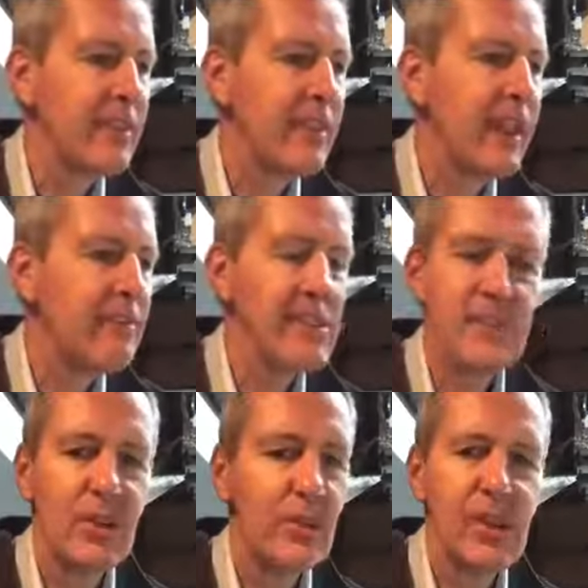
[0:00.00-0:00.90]
There is
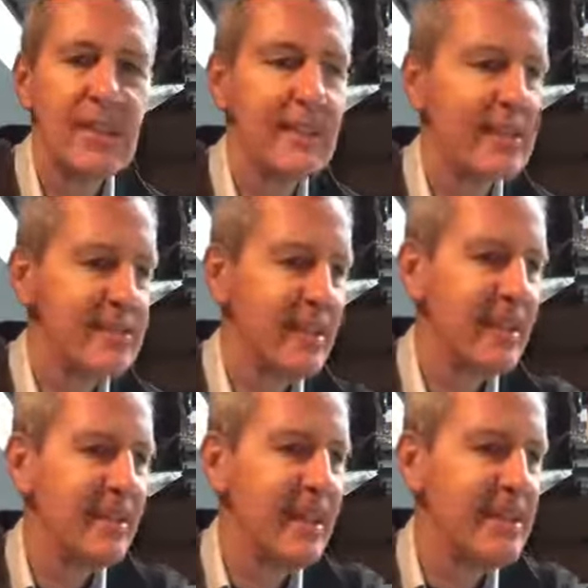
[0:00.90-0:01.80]
no wickedness
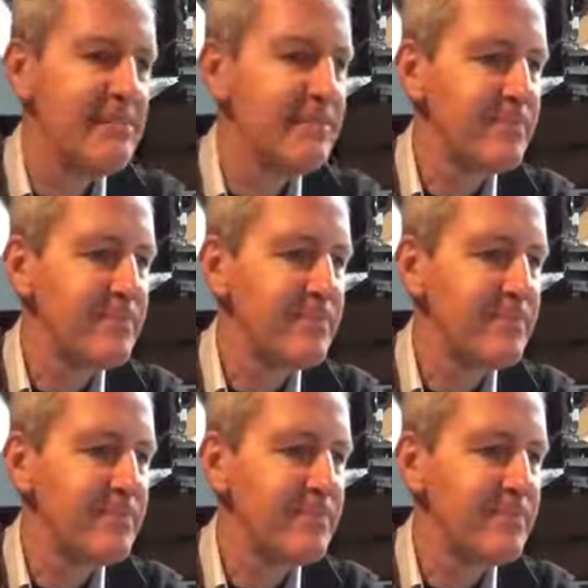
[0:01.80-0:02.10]
in him.